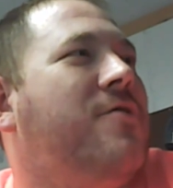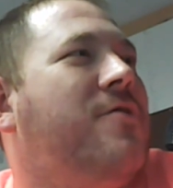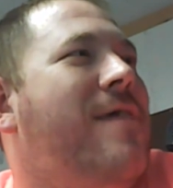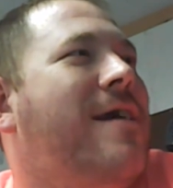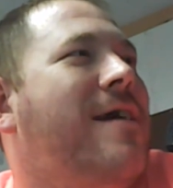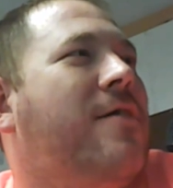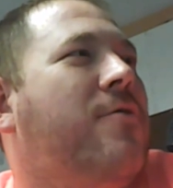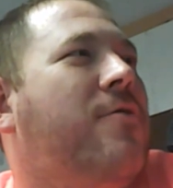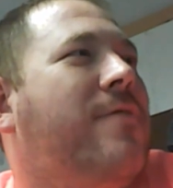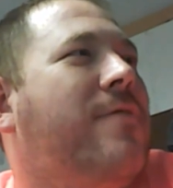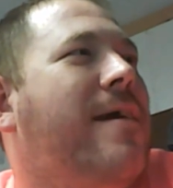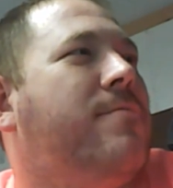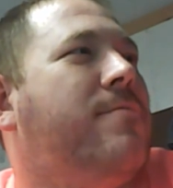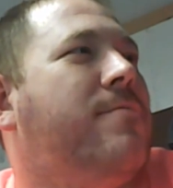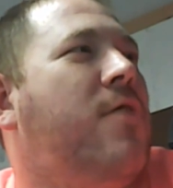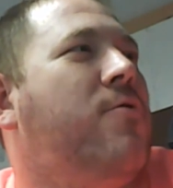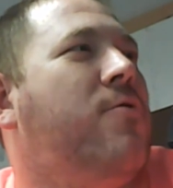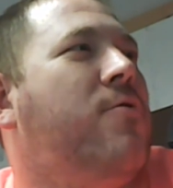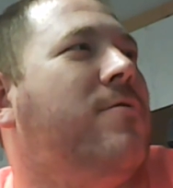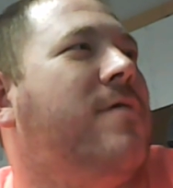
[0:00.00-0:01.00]
You ain't gonna give them
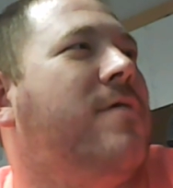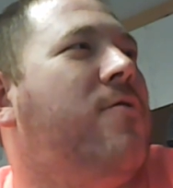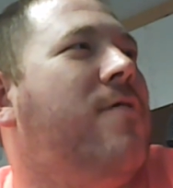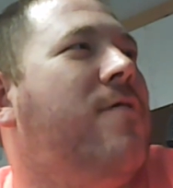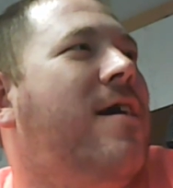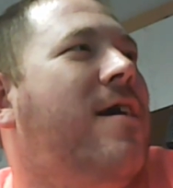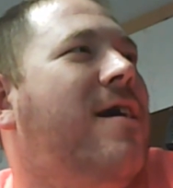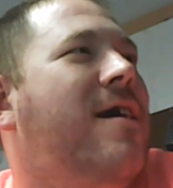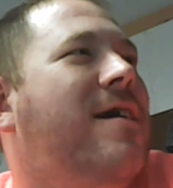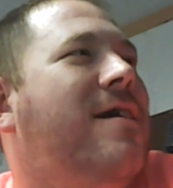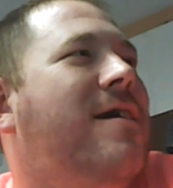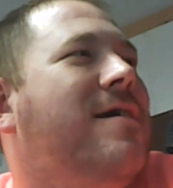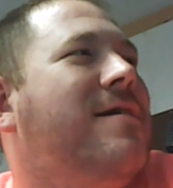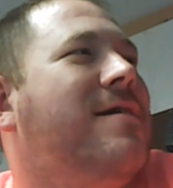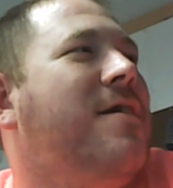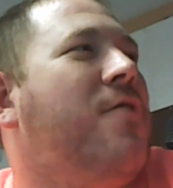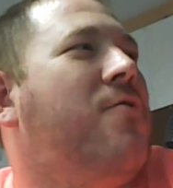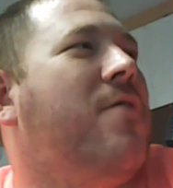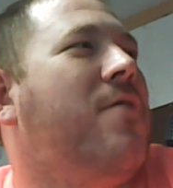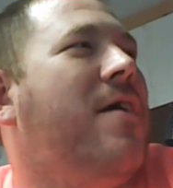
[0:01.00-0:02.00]
no
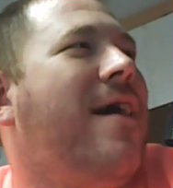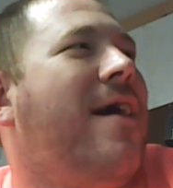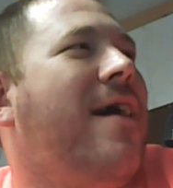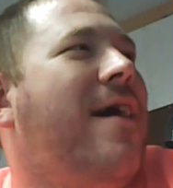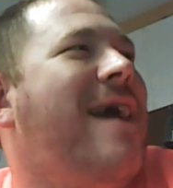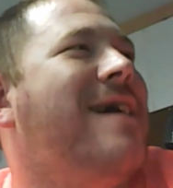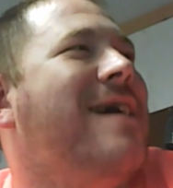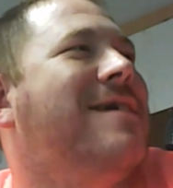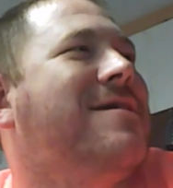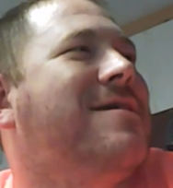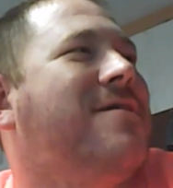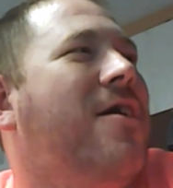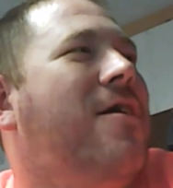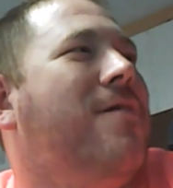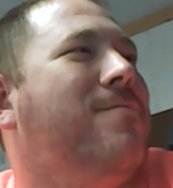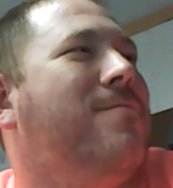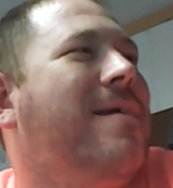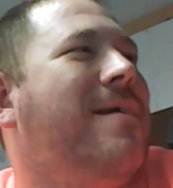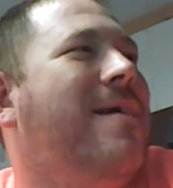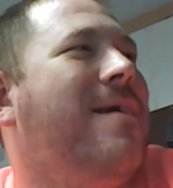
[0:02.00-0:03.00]
heads
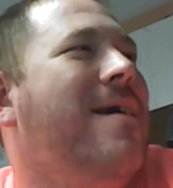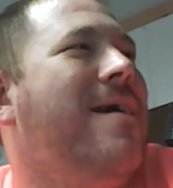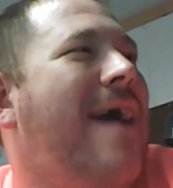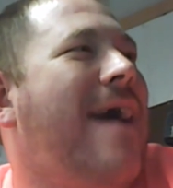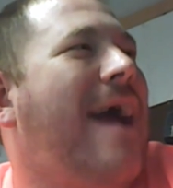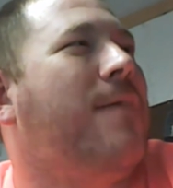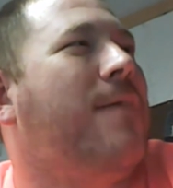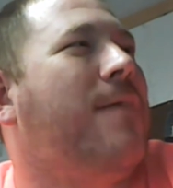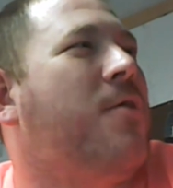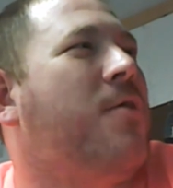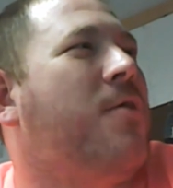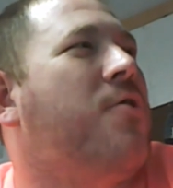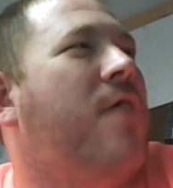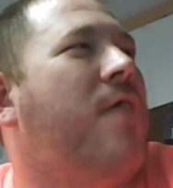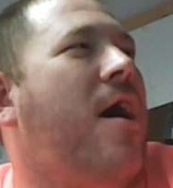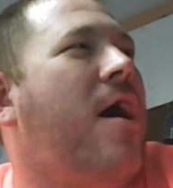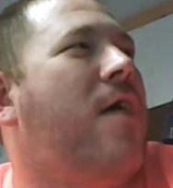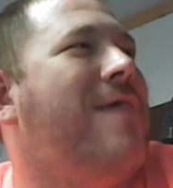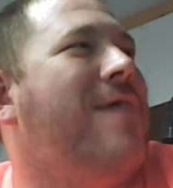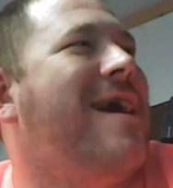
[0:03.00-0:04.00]
up. And if they're
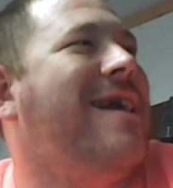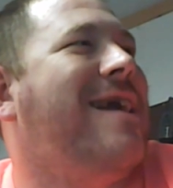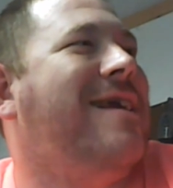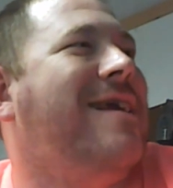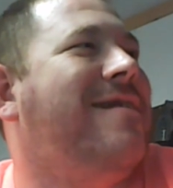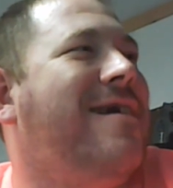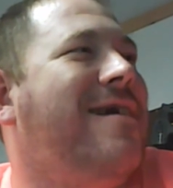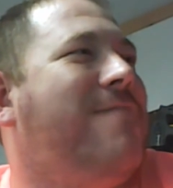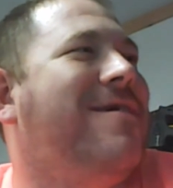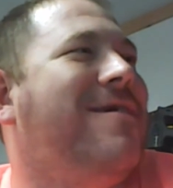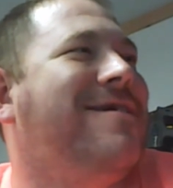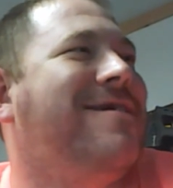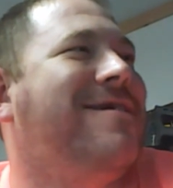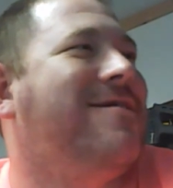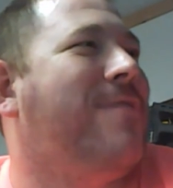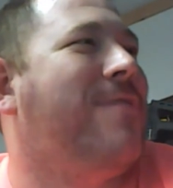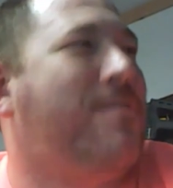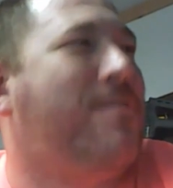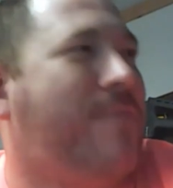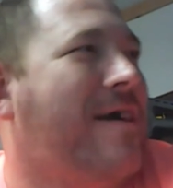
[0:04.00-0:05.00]
not ready, then we
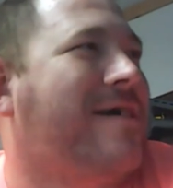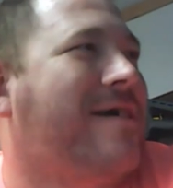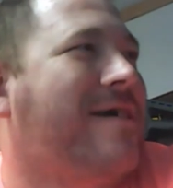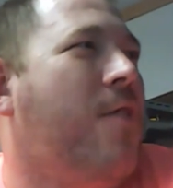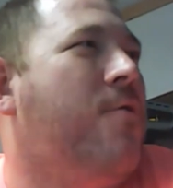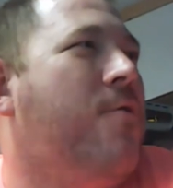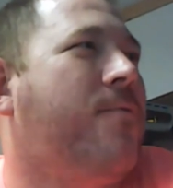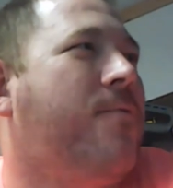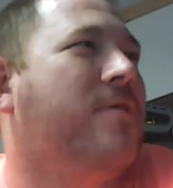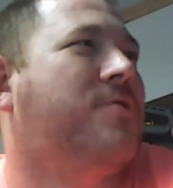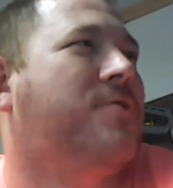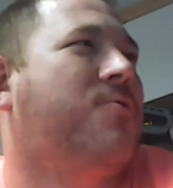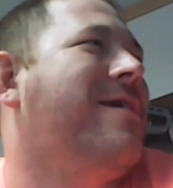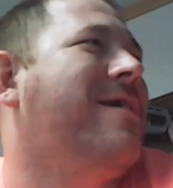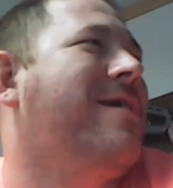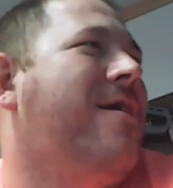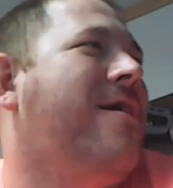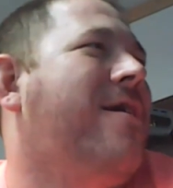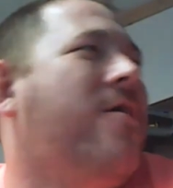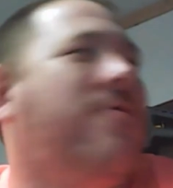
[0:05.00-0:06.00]
can go for a
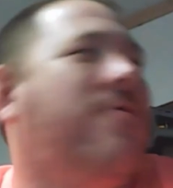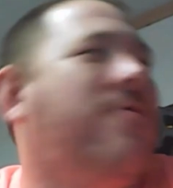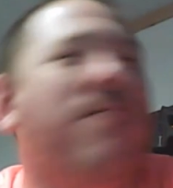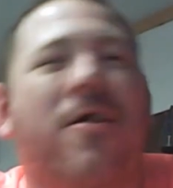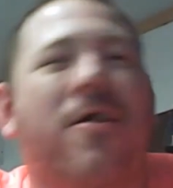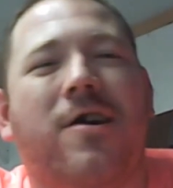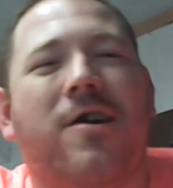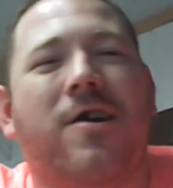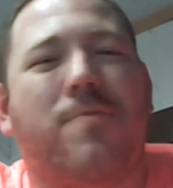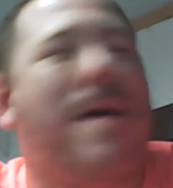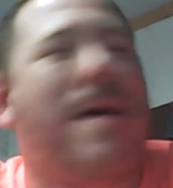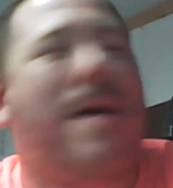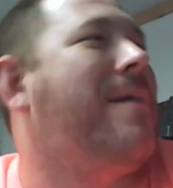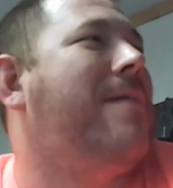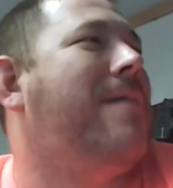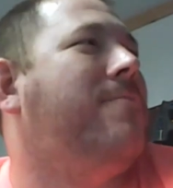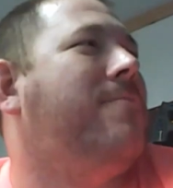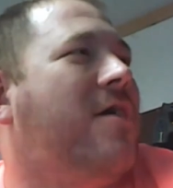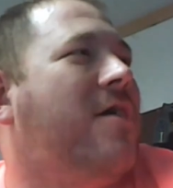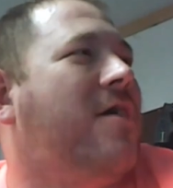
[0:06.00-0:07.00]
20-yard run or maybe
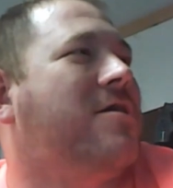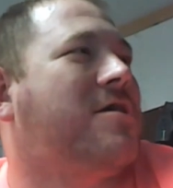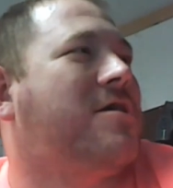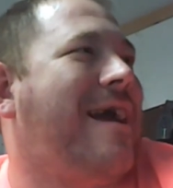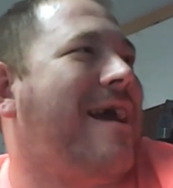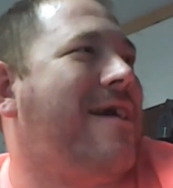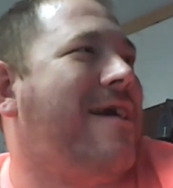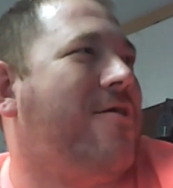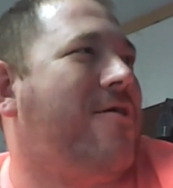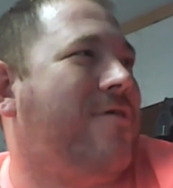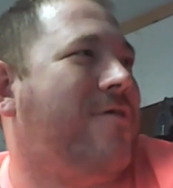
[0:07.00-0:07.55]
even touchdown.